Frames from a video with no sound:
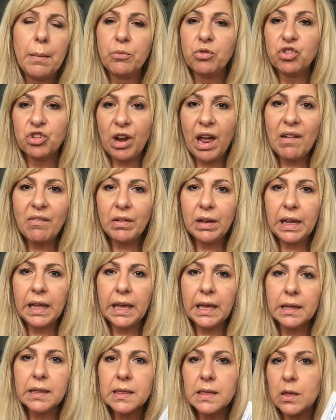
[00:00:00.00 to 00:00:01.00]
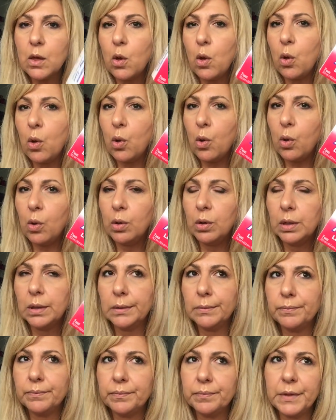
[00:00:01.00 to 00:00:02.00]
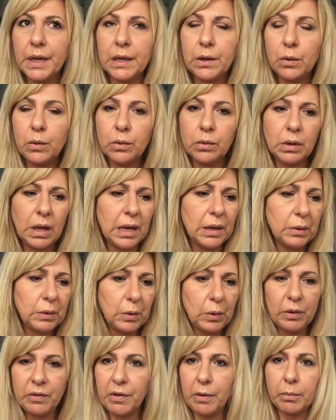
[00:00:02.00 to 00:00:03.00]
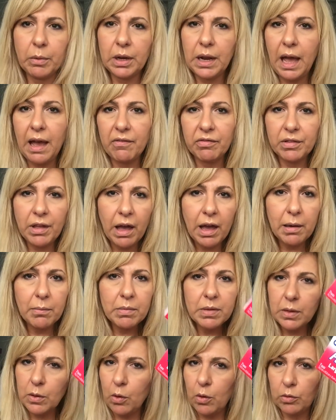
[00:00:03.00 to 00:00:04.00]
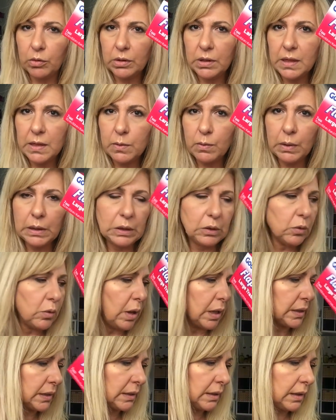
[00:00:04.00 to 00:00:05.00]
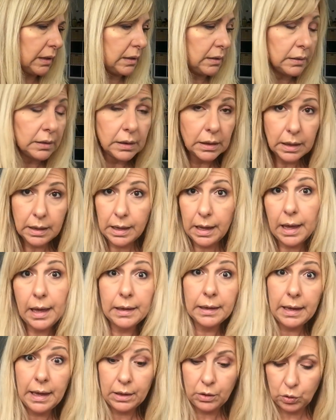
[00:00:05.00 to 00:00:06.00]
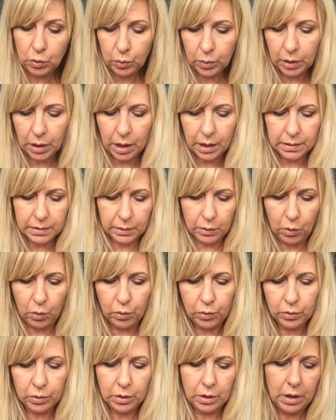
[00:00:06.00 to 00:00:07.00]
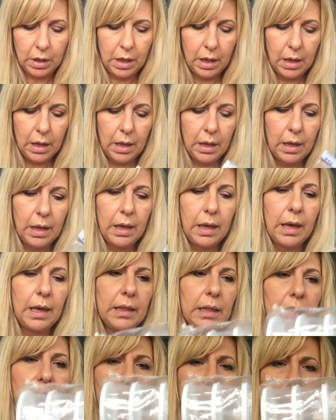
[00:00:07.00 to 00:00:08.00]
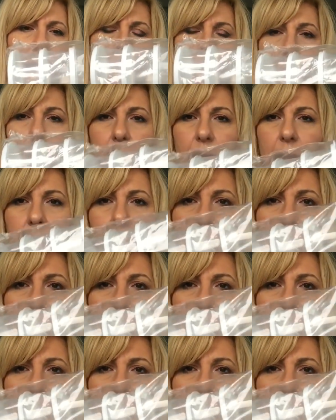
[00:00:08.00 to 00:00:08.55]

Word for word: I'm traveling so I don't I don't know if I'm gonna have time so this will do until I get to a Costco and then I got